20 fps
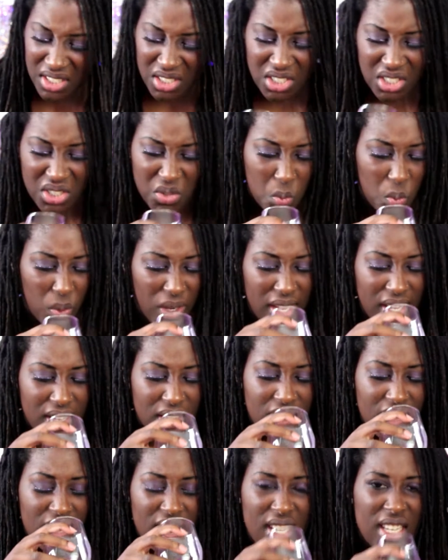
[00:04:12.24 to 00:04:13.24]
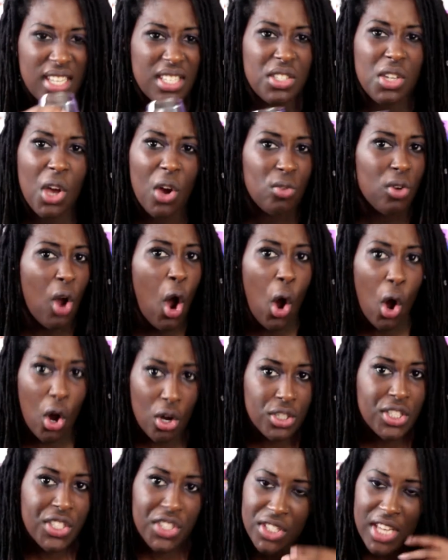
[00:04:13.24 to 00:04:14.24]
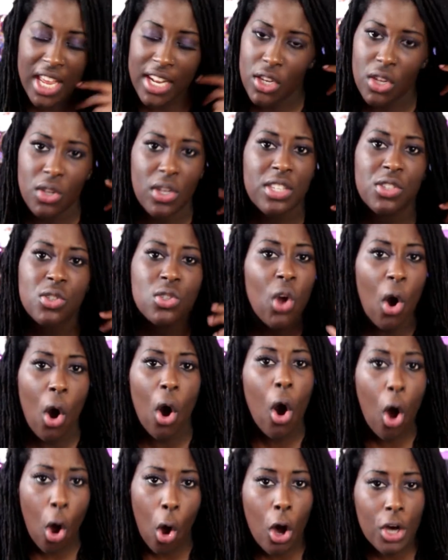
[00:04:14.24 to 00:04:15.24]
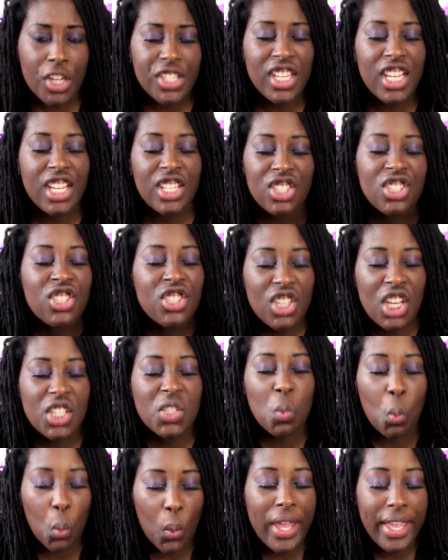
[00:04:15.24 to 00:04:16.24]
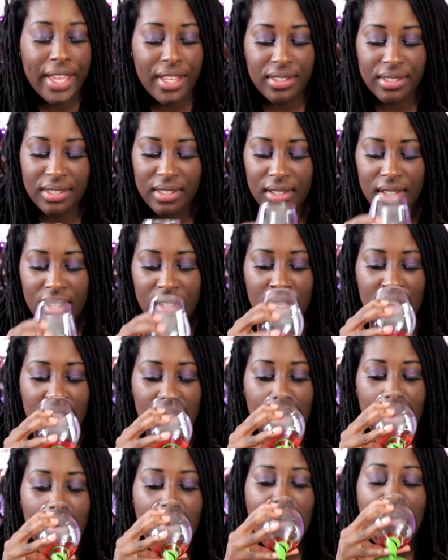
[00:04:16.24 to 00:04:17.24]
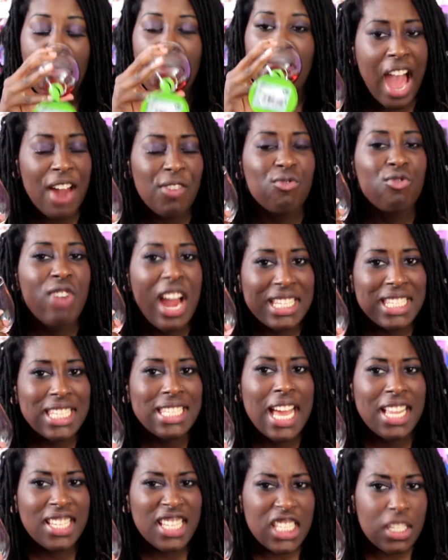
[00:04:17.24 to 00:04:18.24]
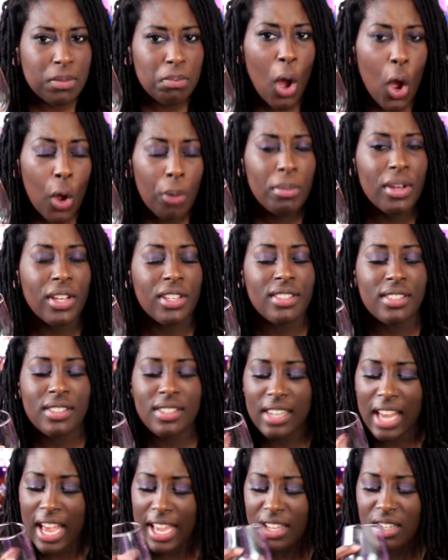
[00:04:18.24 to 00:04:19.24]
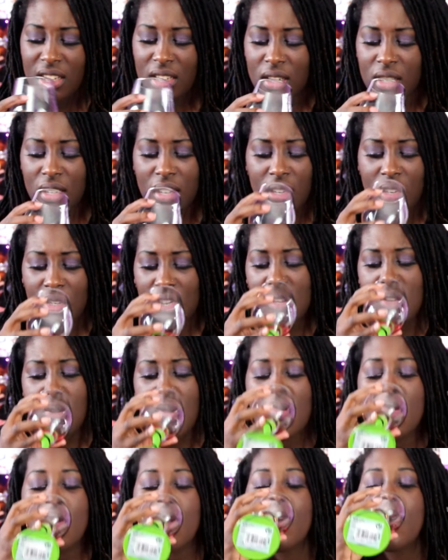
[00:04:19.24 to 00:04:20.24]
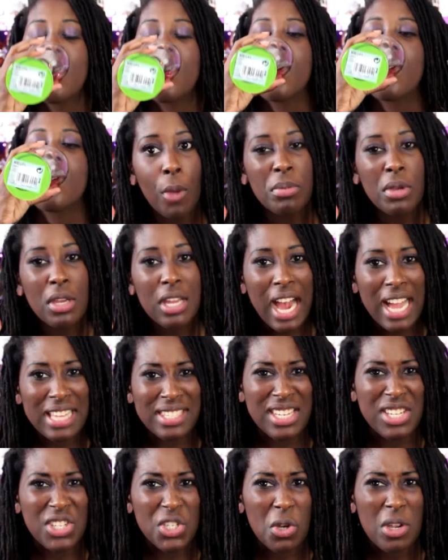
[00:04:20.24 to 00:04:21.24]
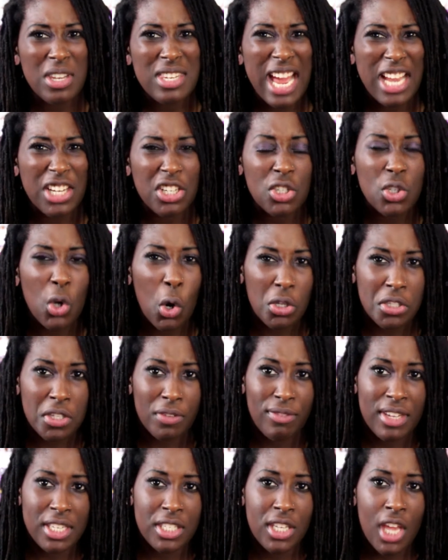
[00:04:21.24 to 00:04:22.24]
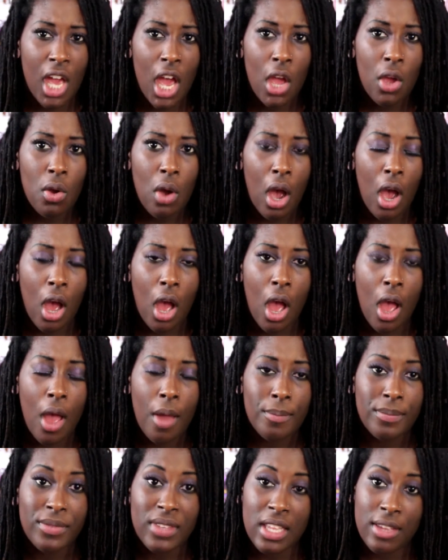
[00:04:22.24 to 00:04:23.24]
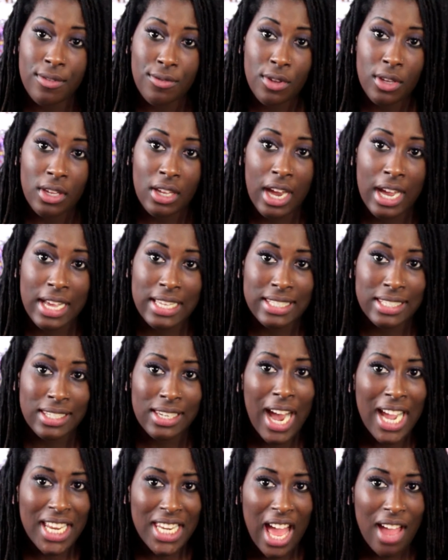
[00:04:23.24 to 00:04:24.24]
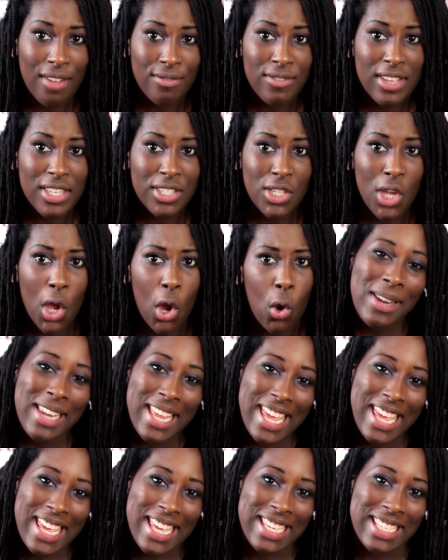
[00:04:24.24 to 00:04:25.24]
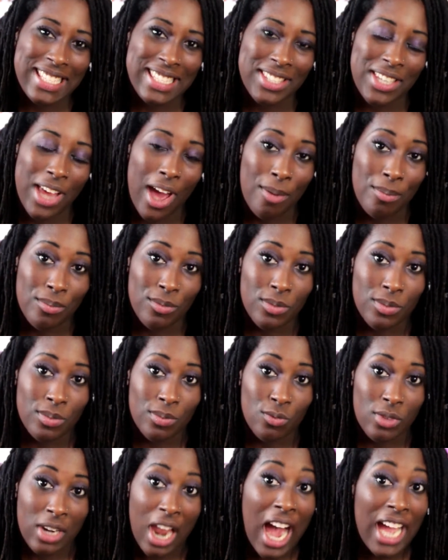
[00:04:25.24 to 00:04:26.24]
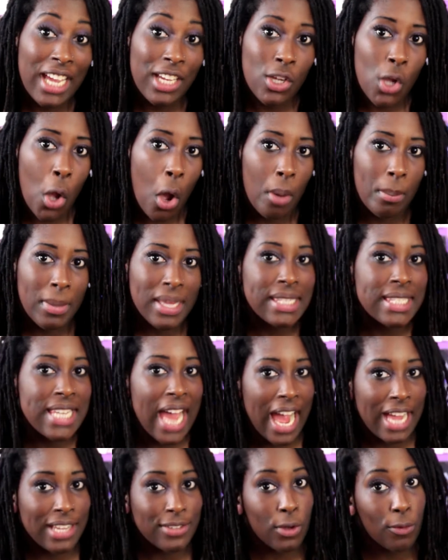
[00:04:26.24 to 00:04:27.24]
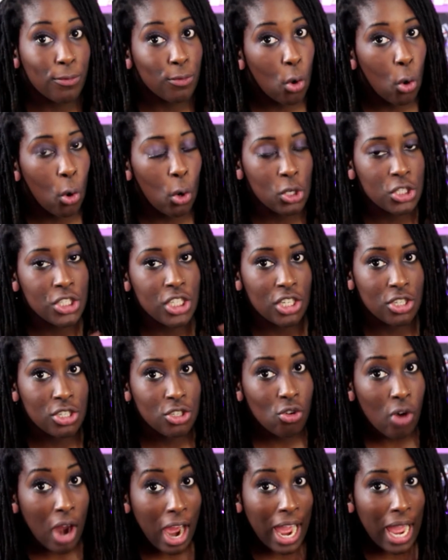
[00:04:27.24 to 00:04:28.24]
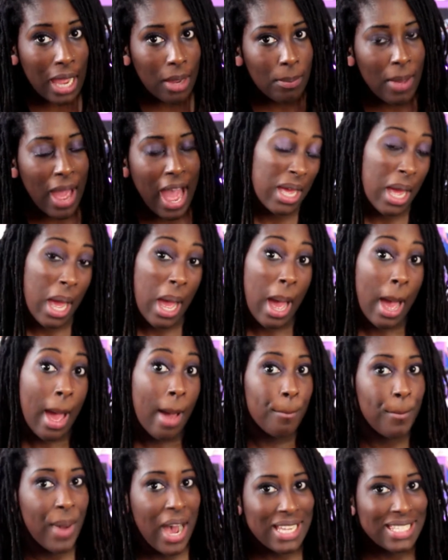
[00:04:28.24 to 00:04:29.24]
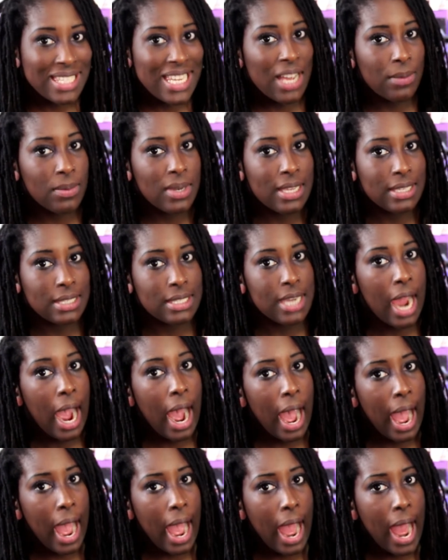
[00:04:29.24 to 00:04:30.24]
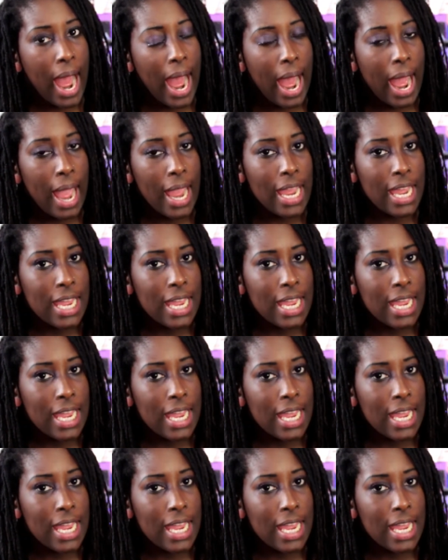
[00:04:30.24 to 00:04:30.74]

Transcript: it's just weird. It's not hot, I'm telling you, it's not hot, it's just weird. I'm ranting at this moment, like, oh. Hope you guys enjoyed that short video. Um, if you guys like that video, please um, like, comment, and of course subscribe. But till next time.